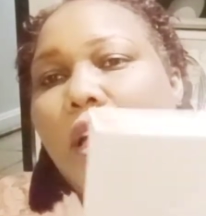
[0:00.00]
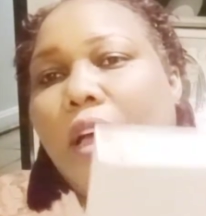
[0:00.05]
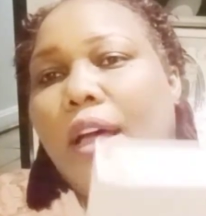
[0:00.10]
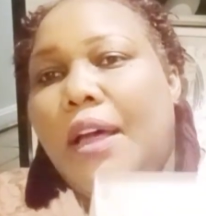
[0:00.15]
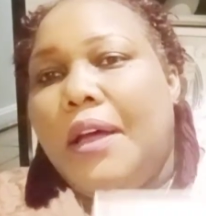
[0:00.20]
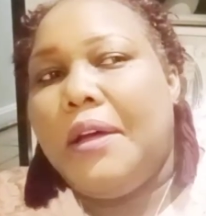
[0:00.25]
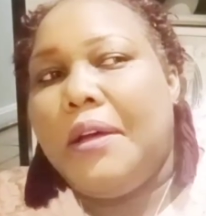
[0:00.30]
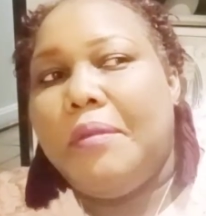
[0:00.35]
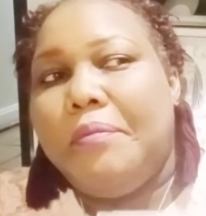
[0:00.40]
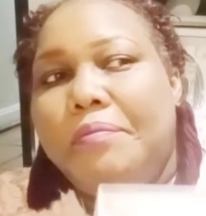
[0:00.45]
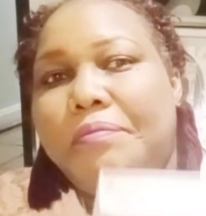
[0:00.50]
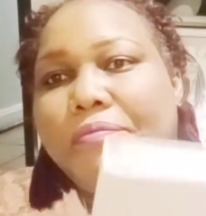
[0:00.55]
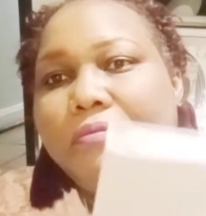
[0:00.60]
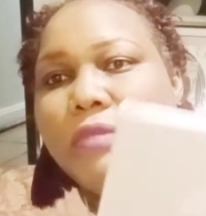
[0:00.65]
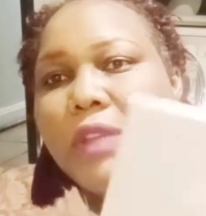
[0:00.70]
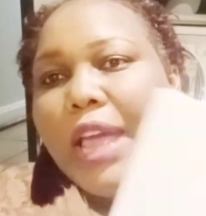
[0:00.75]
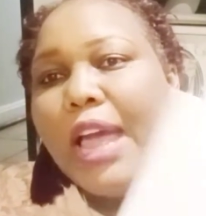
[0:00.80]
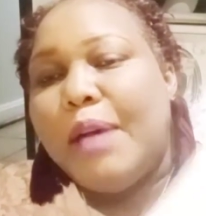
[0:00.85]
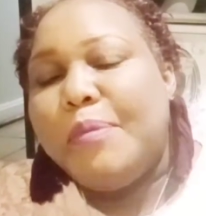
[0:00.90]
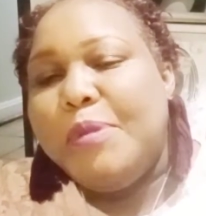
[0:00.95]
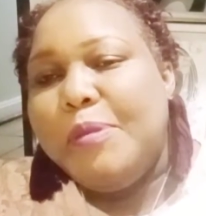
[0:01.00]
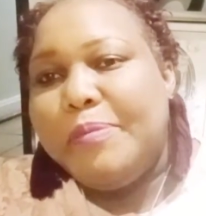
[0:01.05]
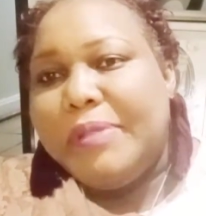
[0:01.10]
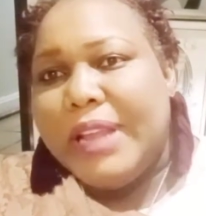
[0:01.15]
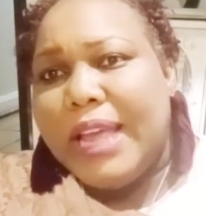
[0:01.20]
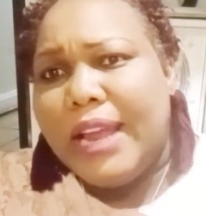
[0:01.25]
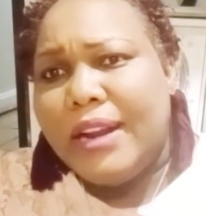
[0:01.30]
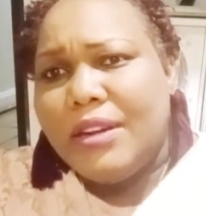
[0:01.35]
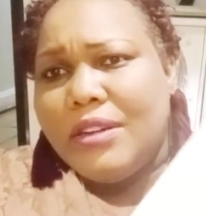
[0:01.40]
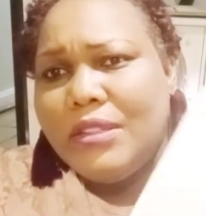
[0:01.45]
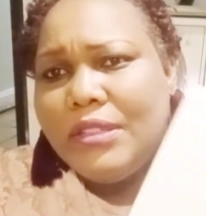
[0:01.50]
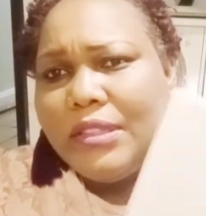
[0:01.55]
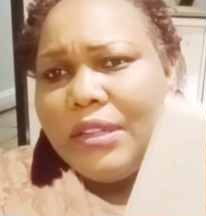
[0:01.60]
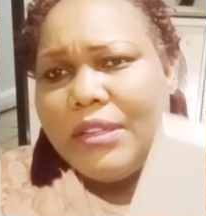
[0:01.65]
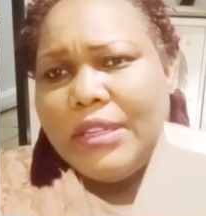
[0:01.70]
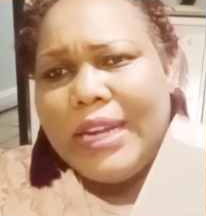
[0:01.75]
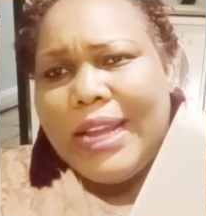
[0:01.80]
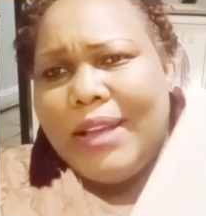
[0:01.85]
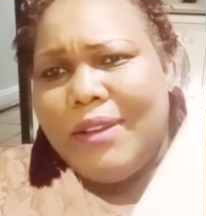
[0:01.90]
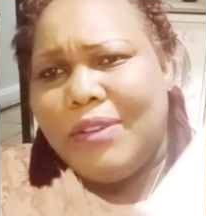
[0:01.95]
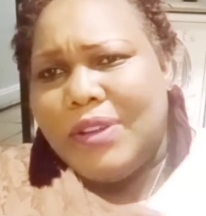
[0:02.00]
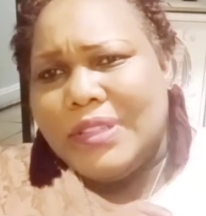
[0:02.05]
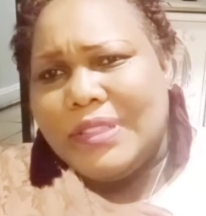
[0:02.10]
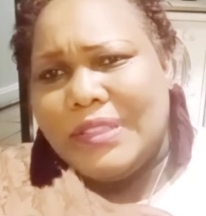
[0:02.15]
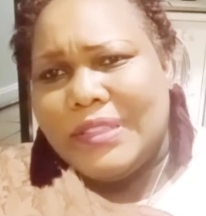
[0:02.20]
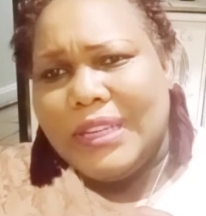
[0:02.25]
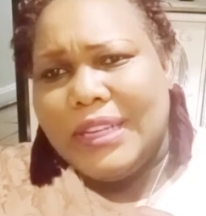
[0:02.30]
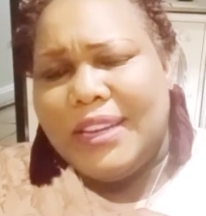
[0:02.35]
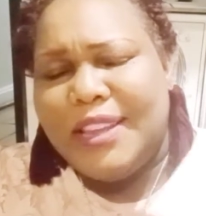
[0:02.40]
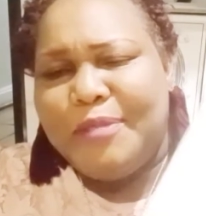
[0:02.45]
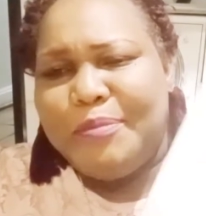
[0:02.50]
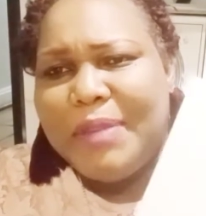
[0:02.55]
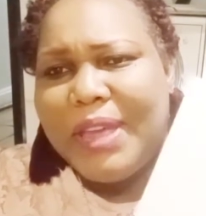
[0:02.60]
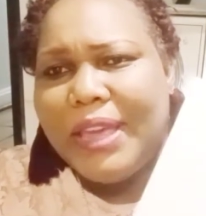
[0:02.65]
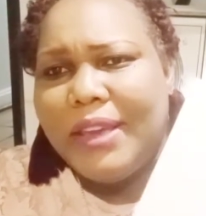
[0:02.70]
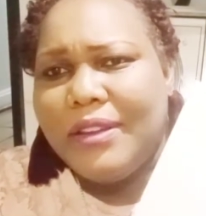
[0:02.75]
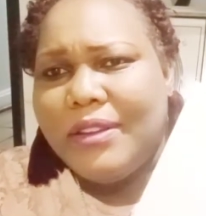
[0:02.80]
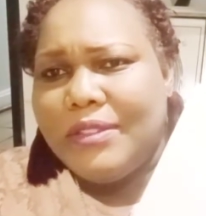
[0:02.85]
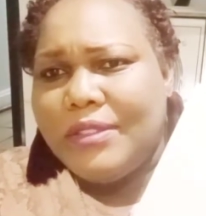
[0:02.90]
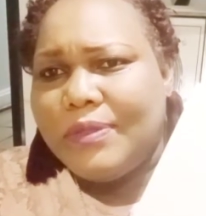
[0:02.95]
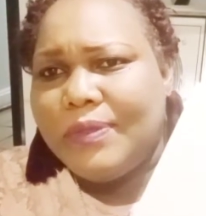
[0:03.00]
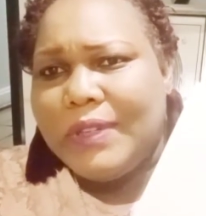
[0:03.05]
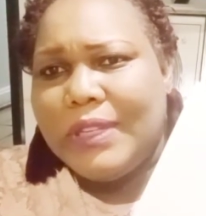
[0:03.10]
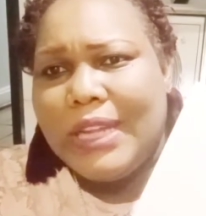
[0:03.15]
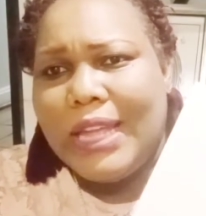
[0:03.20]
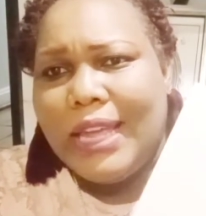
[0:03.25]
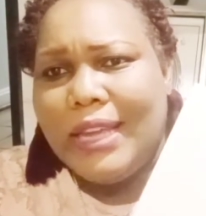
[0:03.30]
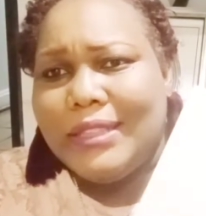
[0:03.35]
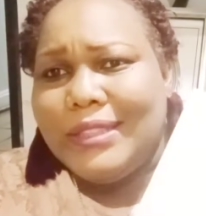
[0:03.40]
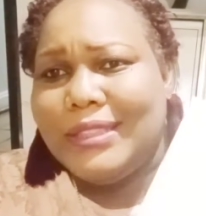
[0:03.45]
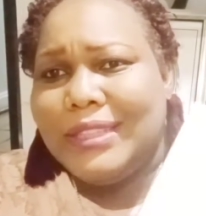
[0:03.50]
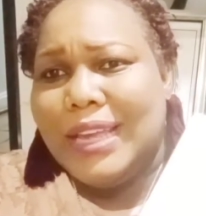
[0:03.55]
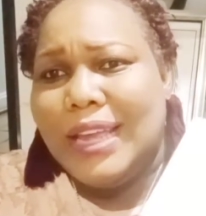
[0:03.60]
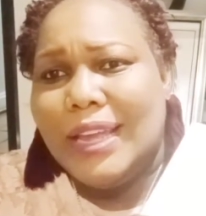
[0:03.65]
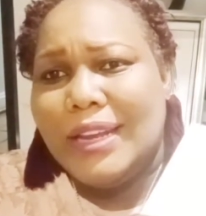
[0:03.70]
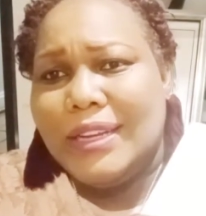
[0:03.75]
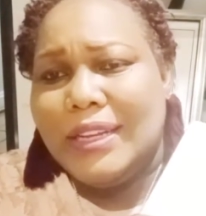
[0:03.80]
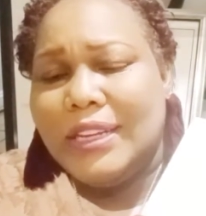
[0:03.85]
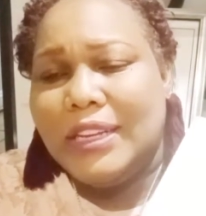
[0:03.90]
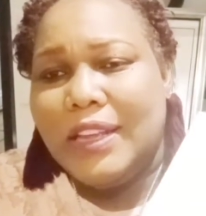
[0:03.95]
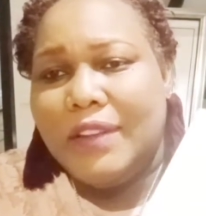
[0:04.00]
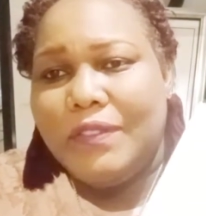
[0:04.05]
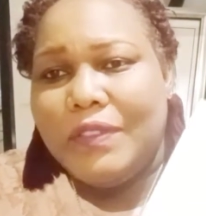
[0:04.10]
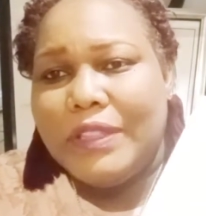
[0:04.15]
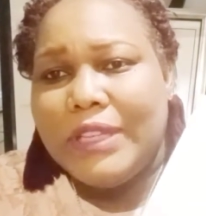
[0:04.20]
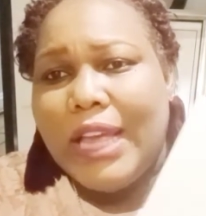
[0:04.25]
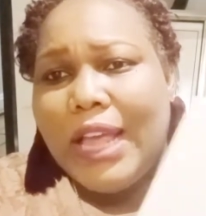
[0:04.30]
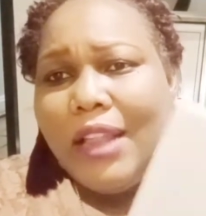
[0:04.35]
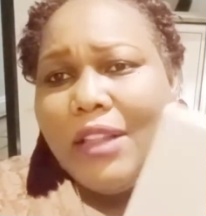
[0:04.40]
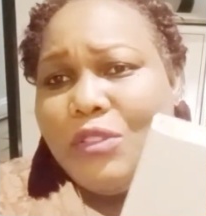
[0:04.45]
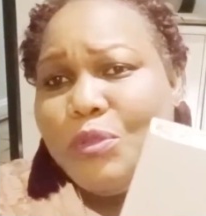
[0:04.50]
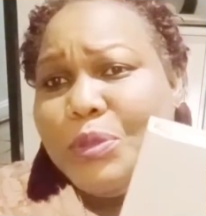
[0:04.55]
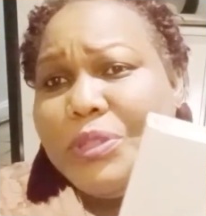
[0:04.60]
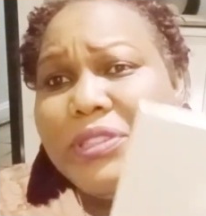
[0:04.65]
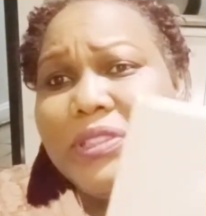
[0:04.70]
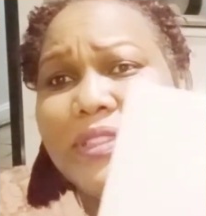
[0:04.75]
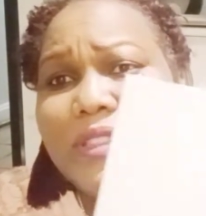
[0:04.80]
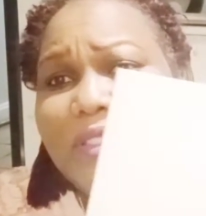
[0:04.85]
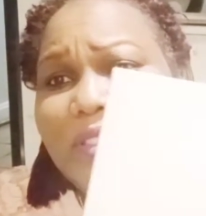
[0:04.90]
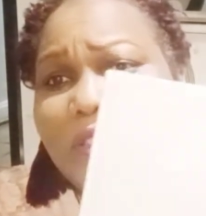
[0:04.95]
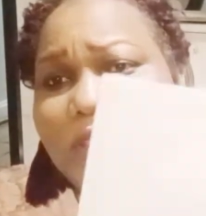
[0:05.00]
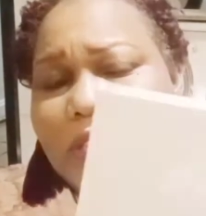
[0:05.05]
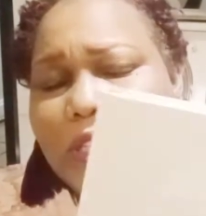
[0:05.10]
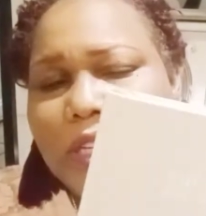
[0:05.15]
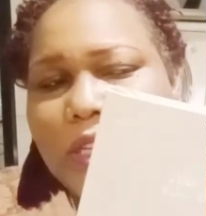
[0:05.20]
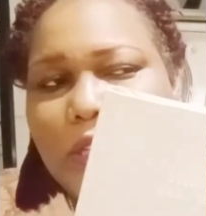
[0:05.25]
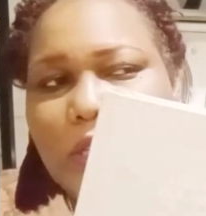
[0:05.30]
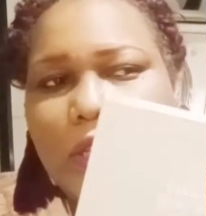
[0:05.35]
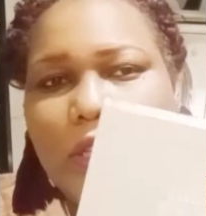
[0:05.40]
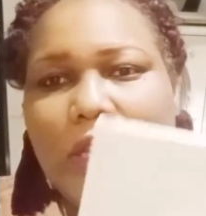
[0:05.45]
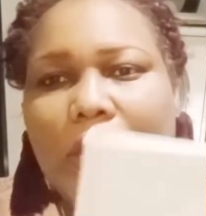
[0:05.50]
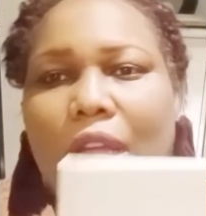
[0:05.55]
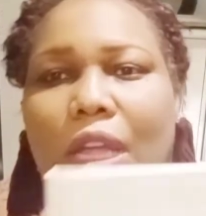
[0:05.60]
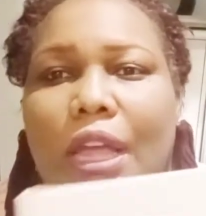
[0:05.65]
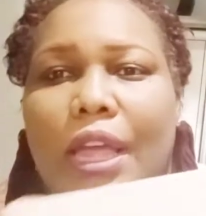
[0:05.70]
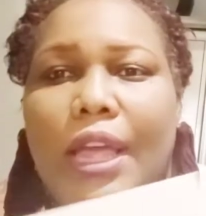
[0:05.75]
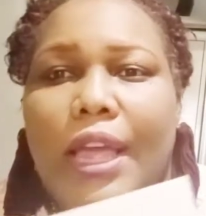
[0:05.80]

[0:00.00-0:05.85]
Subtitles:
Happy planners are now on sale at Michael's for like $10, $11, which is a steal.